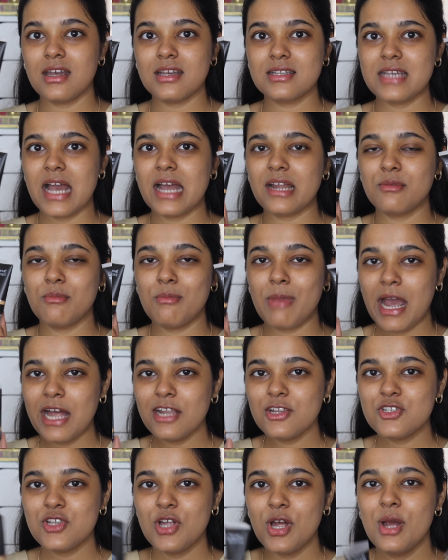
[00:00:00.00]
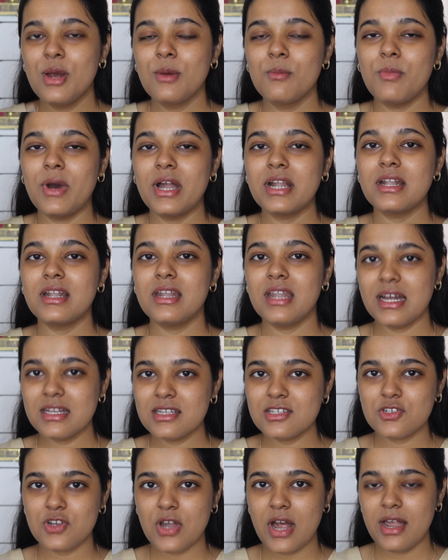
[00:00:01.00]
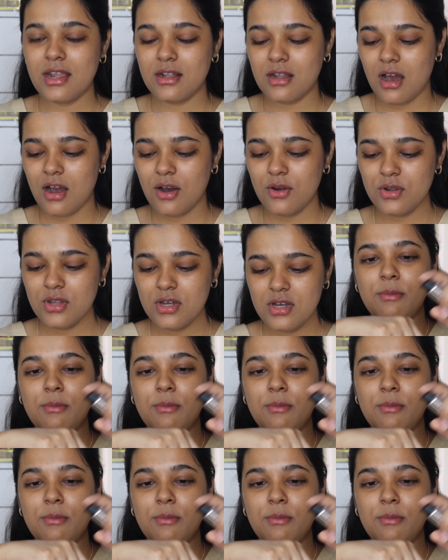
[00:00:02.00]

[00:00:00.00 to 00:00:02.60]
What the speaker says: exact match, but let's try it out.